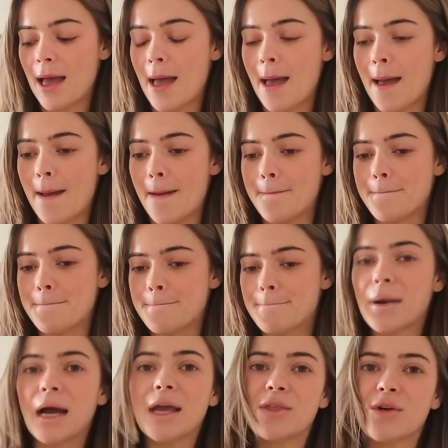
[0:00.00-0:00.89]

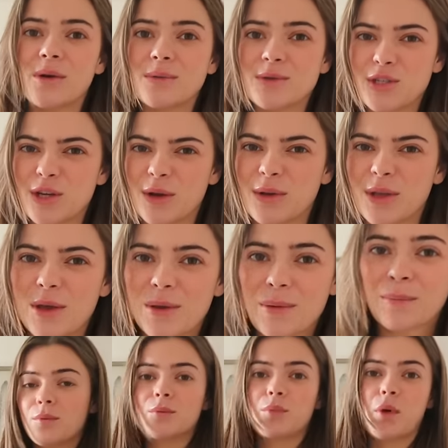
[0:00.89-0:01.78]
I thought I would show you.
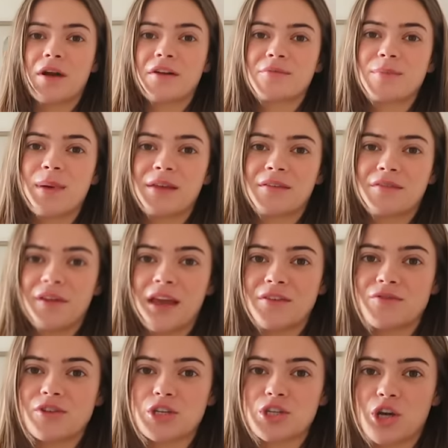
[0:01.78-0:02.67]
One of my
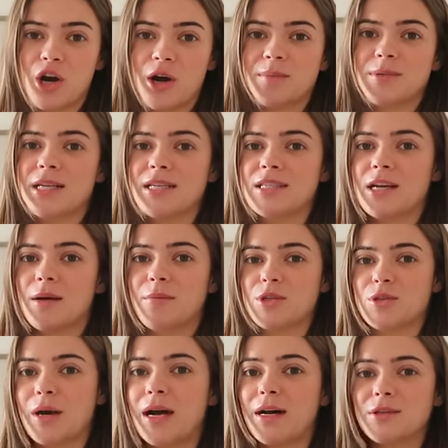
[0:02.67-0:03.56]
favourite shops in
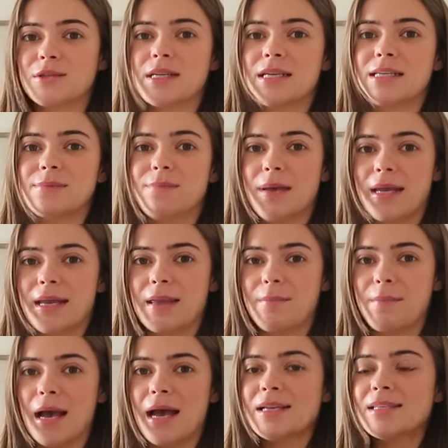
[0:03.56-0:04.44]
Tunbridge Wells is
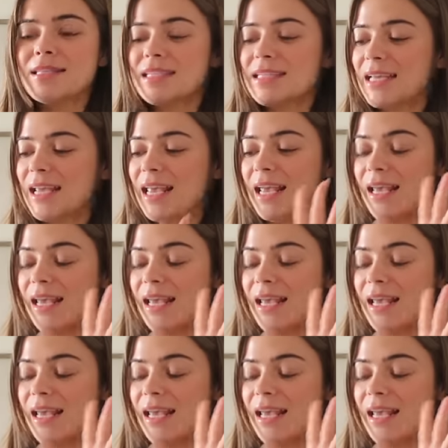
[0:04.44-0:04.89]
Biggie Best.